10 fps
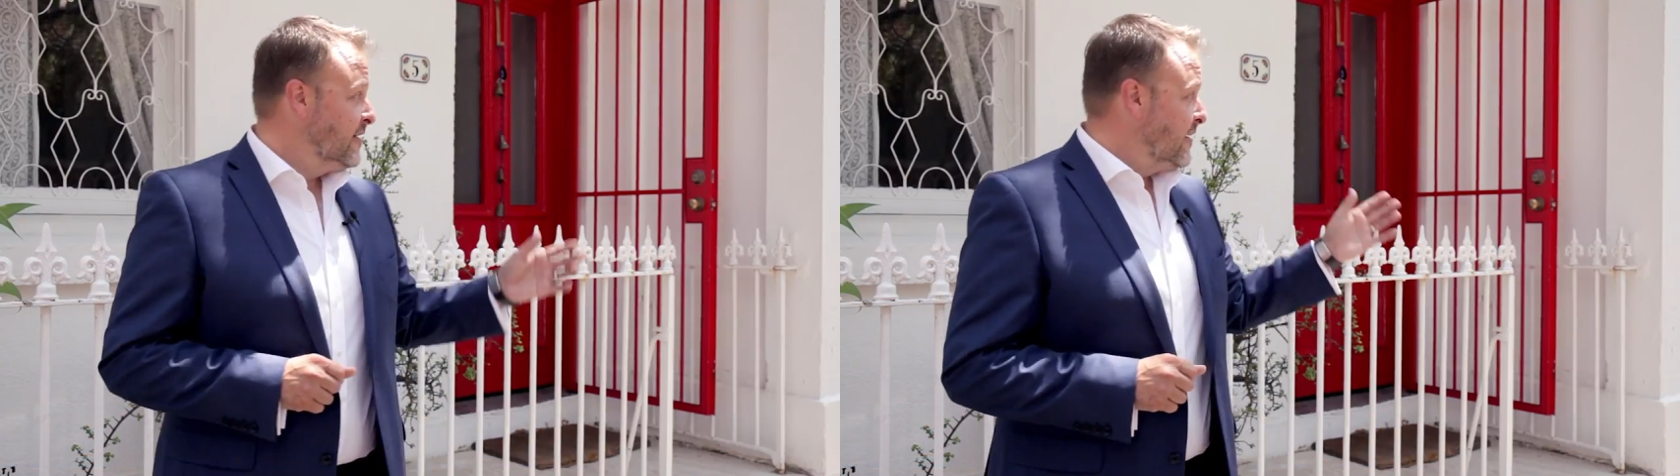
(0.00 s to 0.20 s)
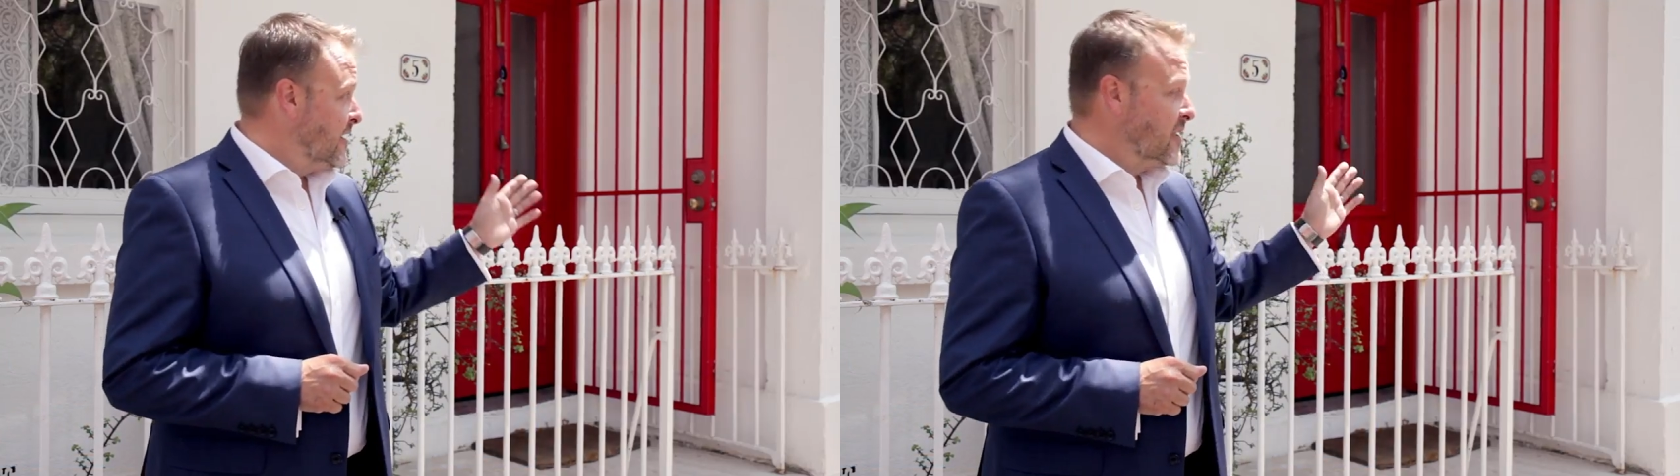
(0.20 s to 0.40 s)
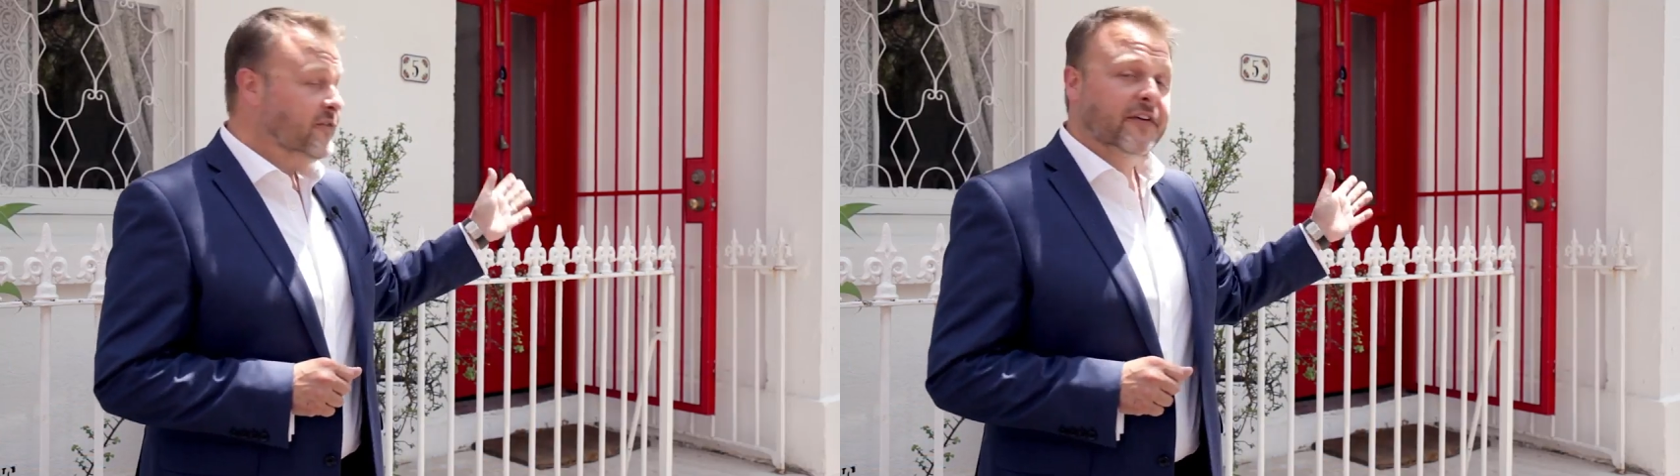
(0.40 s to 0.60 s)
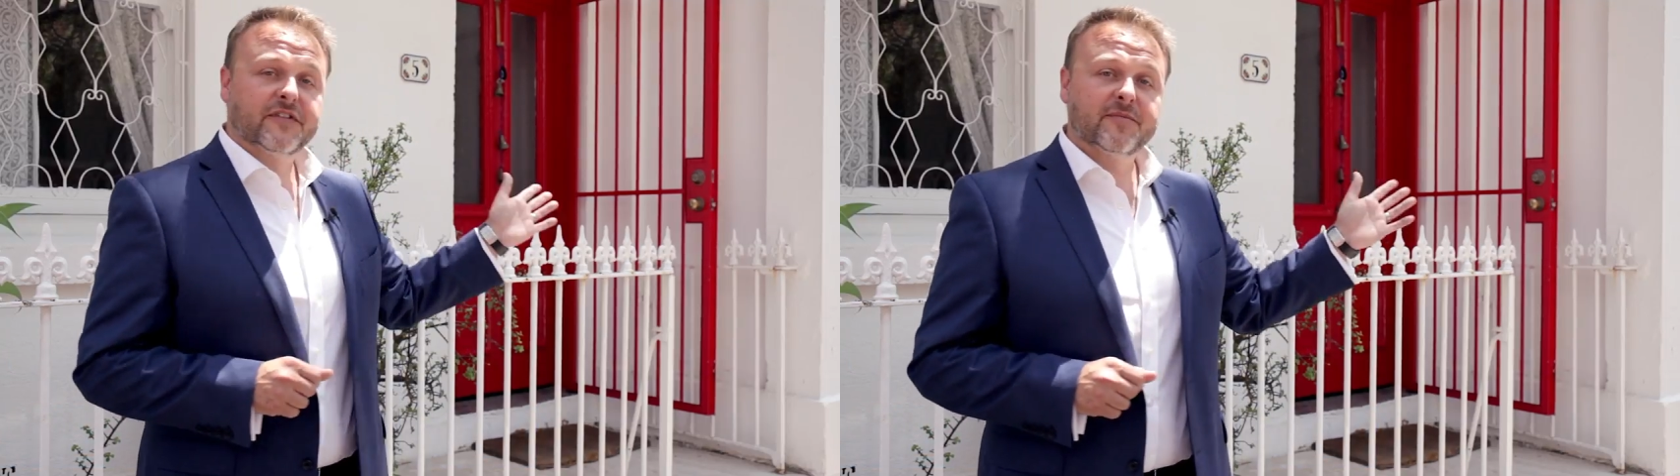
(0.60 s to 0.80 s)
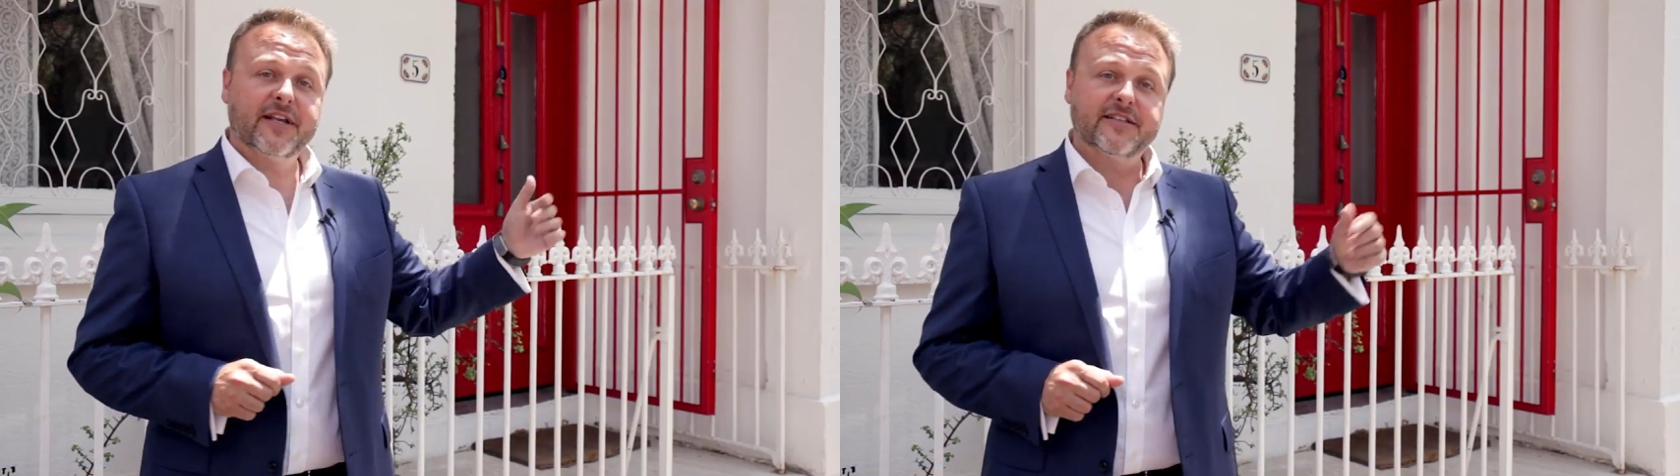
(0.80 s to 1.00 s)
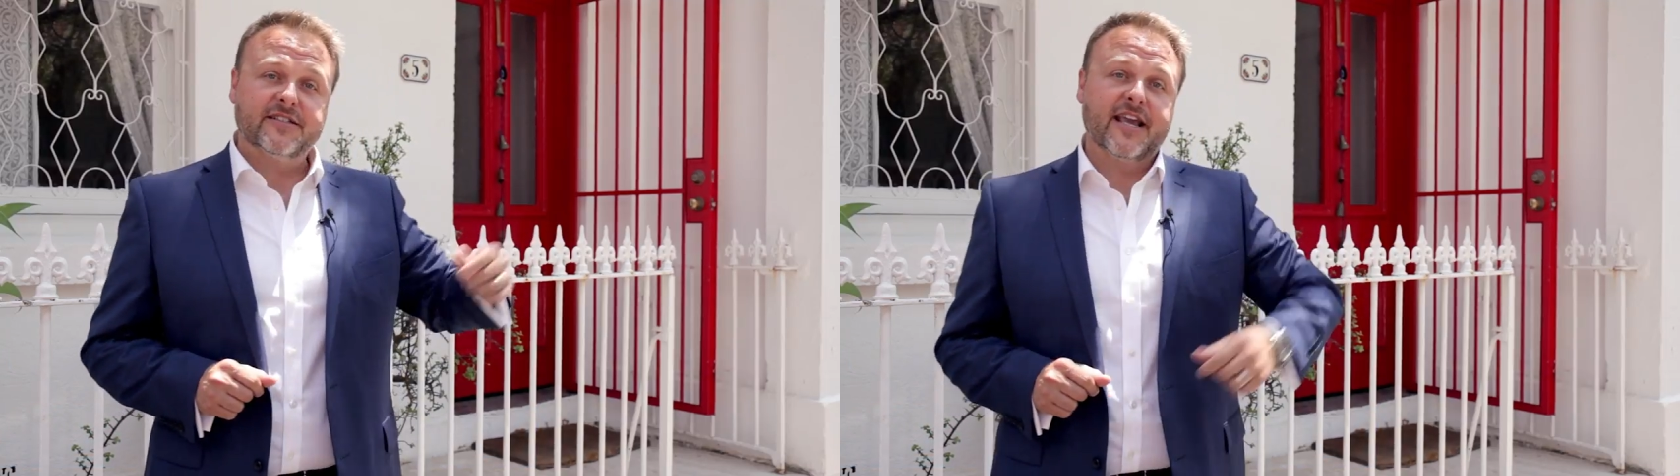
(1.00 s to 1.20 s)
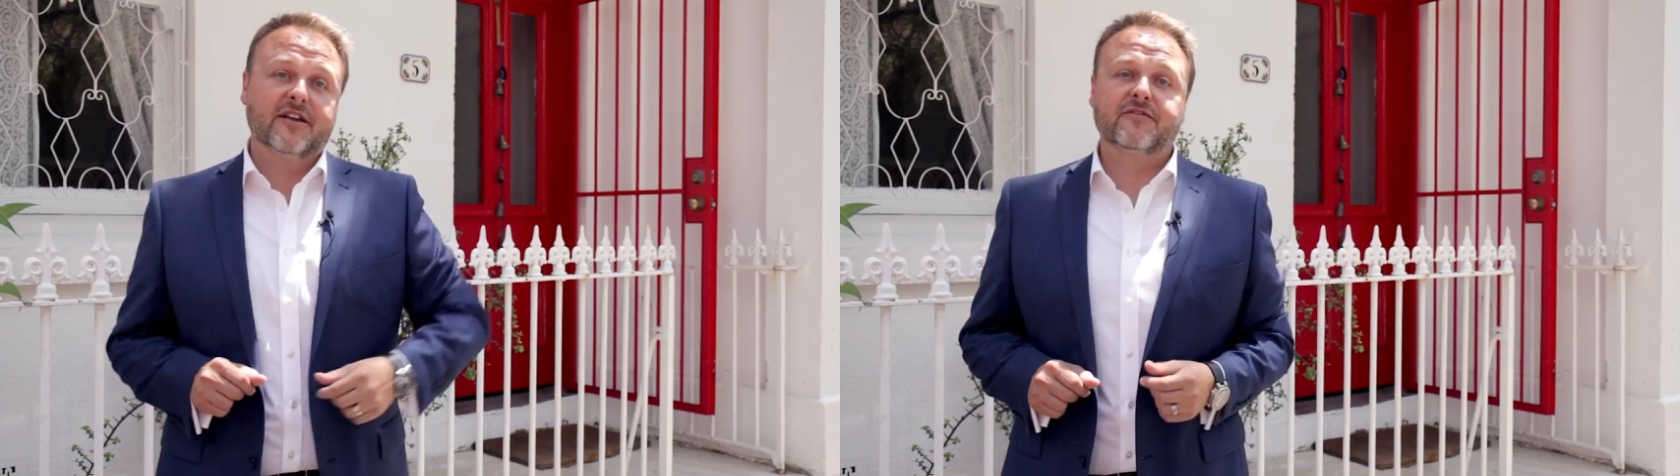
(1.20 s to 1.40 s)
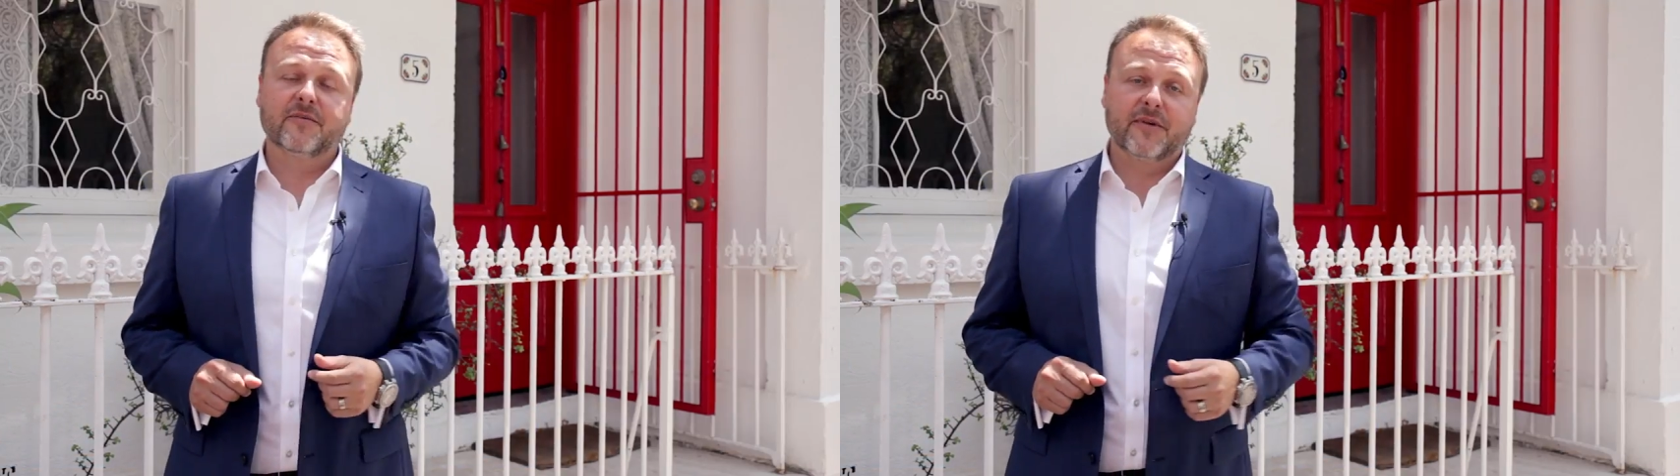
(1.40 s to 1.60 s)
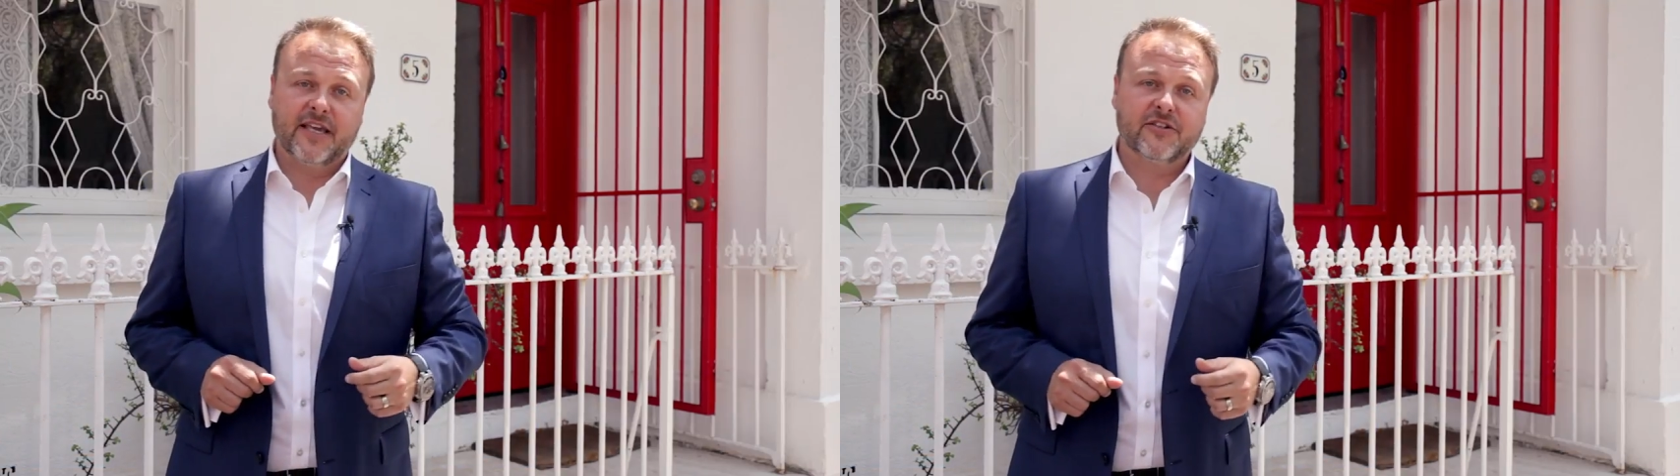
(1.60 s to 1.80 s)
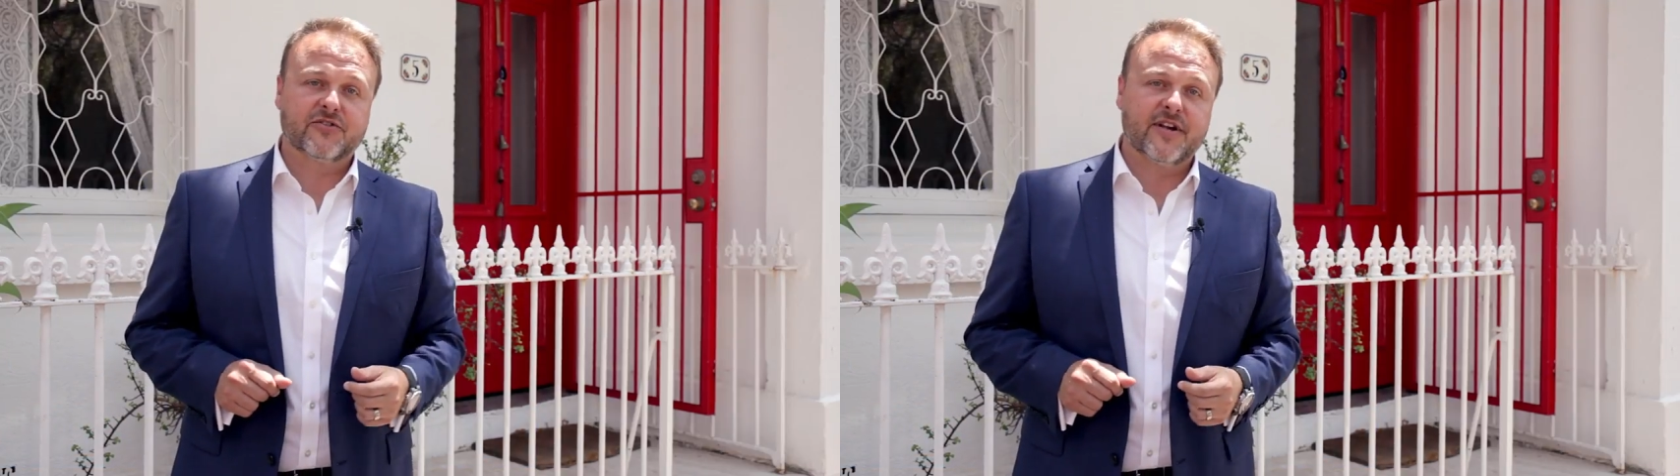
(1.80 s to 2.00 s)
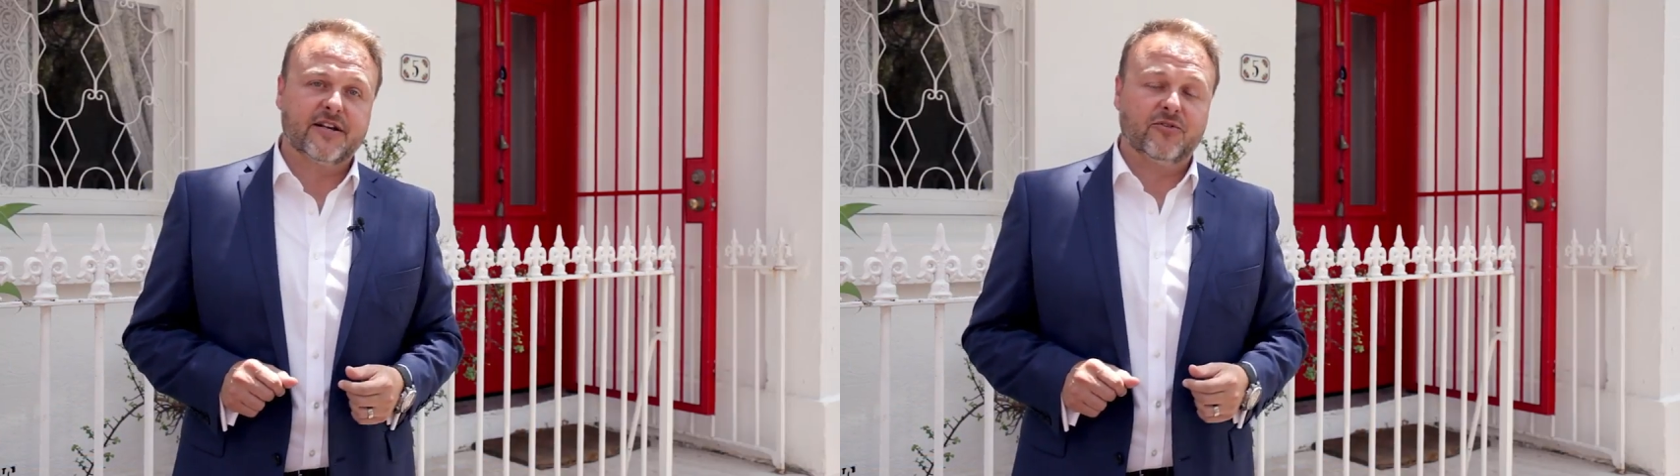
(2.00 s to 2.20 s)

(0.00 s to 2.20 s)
Less than 50 metres down from King Street,